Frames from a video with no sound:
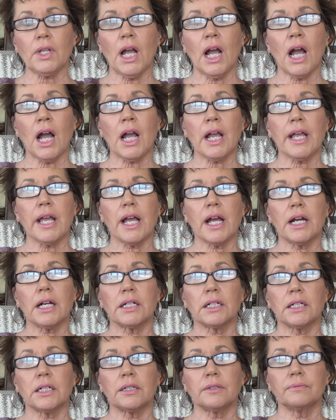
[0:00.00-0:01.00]
I
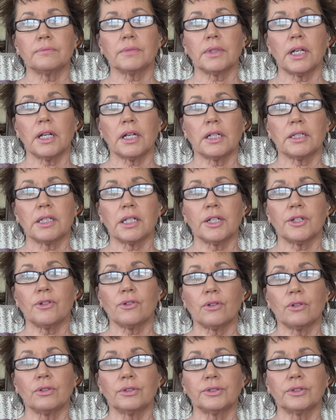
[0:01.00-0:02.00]
had a,
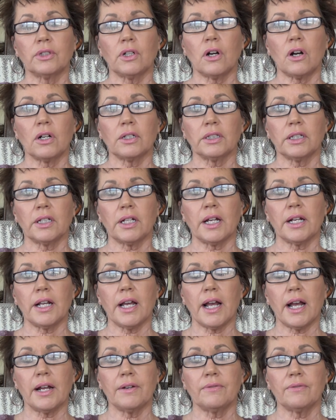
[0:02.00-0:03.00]
10-year-old dog that I'd
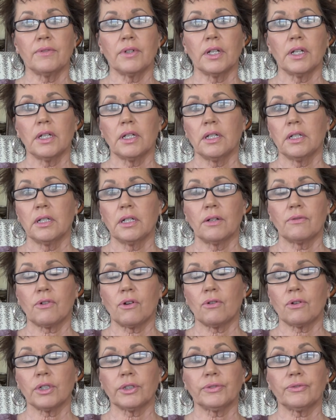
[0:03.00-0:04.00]
had, of
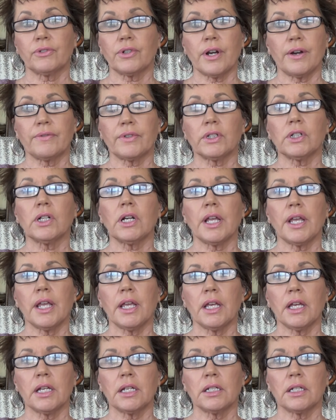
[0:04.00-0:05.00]
course, forever,
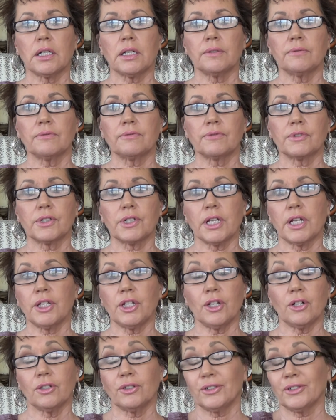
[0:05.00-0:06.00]
and uh, for
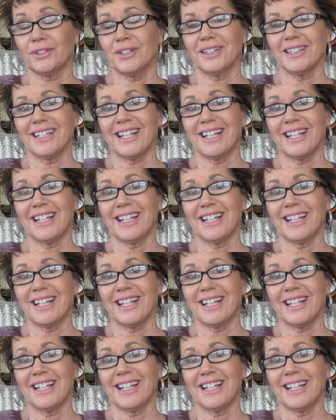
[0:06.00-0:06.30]
10 years.